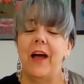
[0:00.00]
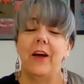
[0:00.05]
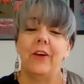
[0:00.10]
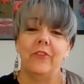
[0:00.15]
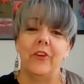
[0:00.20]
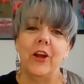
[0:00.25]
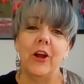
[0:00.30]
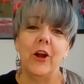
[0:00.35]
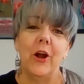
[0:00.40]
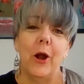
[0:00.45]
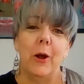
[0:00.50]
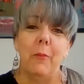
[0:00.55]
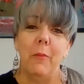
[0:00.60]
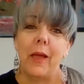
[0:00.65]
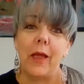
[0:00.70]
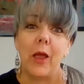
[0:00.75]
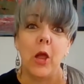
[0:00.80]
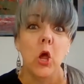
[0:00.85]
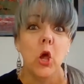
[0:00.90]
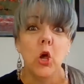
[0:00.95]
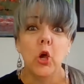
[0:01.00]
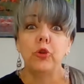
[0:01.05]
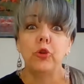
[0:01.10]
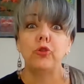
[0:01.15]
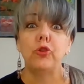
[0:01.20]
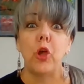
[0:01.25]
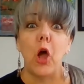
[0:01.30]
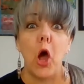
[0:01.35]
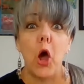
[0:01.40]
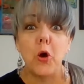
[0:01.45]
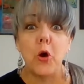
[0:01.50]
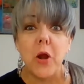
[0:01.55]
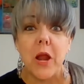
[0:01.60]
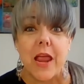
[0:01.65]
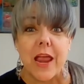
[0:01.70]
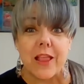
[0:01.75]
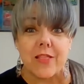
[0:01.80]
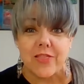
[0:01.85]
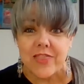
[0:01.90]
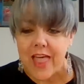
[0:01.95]
out of here. I'm like, "Don't
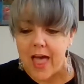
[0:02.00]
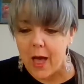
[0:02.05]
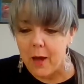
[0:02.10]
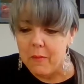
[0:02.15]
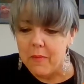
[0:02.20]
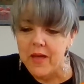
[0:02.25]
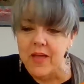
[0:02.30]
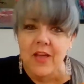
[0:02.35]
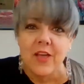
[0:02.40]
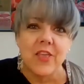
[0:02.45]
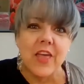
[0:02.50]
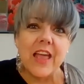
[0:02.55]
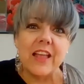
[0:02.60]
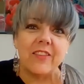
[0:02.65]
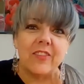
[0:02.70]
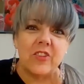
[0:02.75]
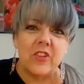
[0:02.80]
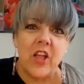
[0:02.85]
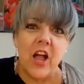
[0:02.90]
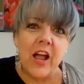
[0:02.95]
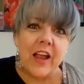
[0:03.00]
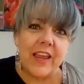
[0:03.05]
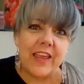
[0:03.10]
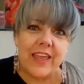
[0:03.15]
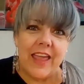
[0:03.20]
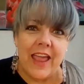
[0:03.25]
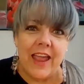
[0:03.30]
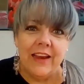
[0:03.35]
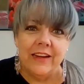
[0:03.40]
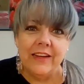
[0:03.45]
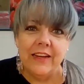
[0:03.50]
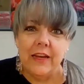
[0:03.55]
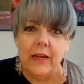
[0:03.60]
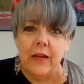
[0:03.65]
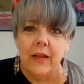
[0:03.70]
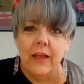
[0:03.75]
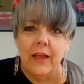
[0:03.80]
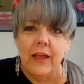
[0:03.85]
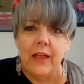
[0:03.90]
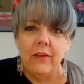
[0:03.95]
eat them. It's not
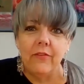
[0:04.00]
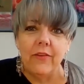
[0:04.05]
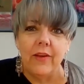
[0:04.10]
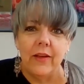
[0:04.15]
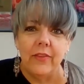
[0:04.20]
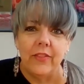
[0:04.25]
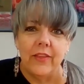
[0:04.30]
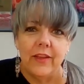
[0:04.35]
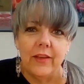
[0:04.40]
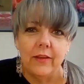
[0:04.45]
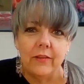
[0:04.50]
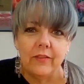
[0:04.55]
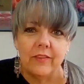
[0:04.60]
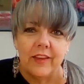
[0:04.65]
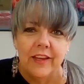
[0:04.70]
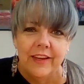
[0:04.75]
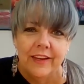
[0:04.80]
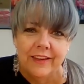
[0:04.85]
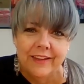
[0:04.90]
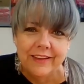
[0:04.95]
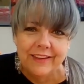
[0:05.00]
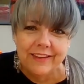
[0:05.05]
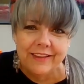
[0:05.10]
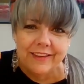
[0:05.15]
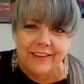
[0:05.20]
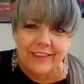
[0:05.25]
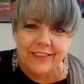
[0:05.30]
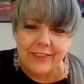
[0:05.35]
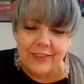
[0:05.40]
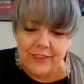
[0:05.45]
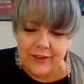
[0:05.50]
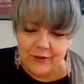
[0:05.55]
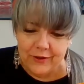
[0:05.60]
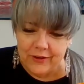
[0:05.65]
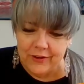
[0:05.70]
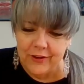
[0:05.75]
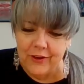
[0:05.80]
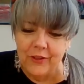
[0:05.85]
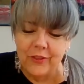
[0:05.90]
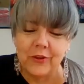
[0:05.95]
candy." He found this.
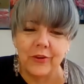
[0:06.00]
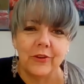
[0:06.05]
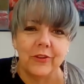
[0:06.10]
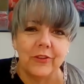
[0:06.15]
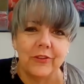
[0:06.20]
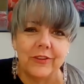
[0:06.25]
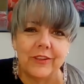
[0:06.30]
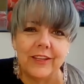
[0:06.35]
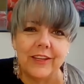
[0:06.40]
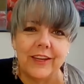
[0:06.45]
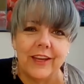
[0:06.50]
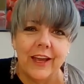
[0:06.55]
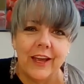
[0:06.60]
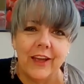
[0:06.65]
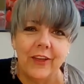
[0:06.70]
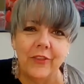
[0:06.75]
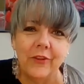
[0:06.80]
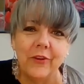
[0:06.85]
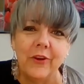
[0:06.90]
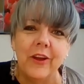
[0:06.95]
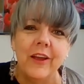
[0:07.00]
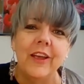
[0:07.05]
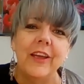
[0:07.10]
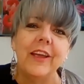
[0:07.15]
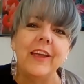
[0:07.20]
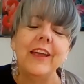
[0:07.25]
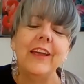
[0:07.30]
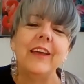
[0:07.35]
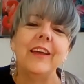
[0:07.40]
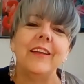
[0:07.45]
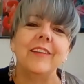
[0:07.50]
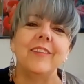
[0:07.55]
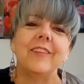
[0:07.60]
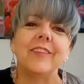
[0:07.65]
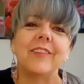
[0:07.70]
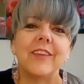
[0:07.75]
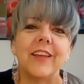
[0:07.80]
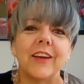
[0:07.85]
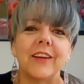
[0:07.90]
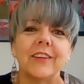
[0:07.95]
They're glued together. It had
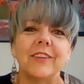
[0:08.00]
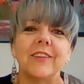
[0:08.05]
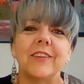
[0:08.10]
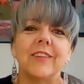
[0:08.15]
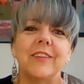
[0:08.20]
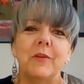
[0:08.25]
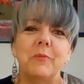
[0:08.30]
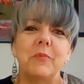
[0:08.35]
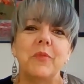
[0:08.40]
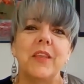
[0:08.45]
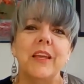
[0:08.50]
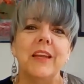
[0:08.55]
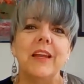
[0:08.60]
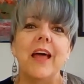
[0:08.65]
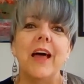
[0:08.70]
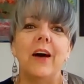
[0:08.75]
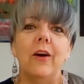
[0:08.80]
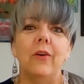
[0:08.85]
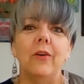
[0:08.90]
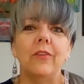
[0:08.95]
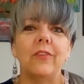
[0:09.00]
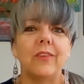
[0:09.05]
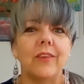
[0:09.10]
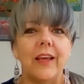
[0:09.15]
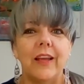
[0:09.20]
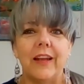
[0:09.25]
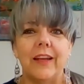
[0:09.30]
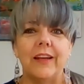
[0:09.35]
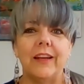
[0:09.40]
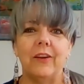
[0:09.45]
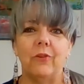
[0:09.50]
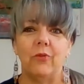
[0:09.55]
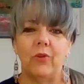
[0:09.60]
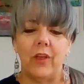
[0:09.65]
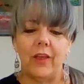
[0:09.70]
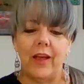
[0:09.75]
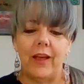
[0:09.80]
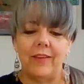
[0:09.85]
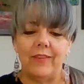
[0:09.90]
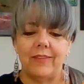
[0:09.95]
stuck to something else, and I didn't
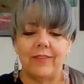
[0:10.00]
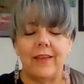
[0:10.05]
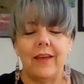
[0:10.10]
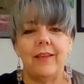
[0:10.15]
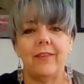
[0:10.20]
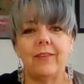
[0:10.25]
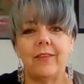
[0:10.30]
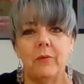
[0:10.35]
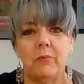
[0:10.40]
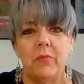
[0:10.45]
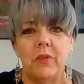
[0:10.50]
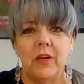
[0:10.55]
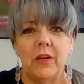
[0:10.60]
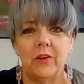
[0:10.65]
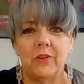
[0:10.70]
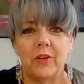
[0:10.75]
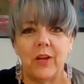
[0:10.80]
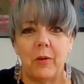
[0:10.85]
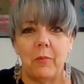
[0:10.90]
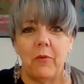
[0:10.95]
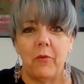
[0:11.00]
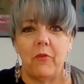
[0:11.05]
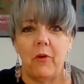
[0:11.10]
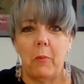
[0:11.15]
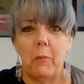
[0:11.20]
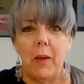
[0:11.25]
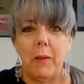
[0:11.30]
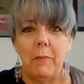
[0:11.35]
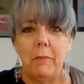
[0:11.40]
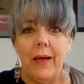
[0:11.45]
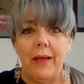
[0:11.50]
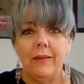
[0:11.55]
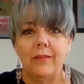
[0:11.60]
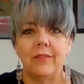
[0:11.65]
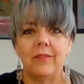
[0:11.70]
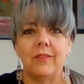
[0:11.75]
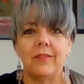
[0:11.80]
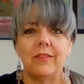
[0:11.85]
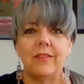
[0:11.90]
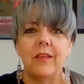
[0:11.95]
realize I'd set something on top of all my
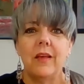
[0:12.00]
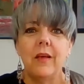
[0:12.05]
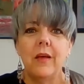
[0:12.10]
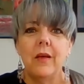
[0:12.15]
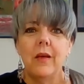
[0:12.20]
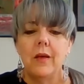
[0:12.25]
buttons.